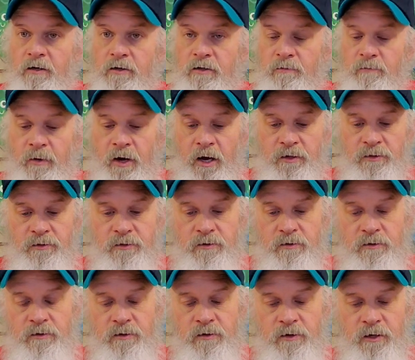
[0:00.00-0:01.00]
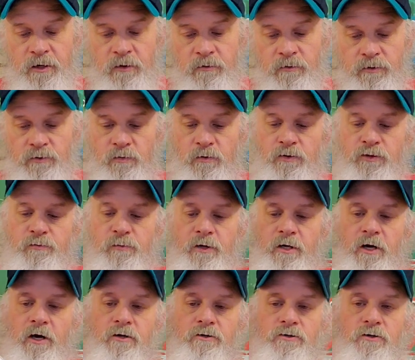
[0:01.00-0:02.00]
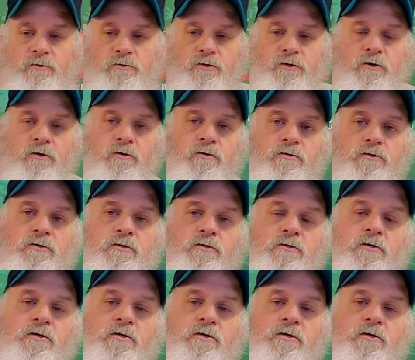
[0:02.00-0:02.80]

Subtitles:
to match the deal. This one is Picasso skirts.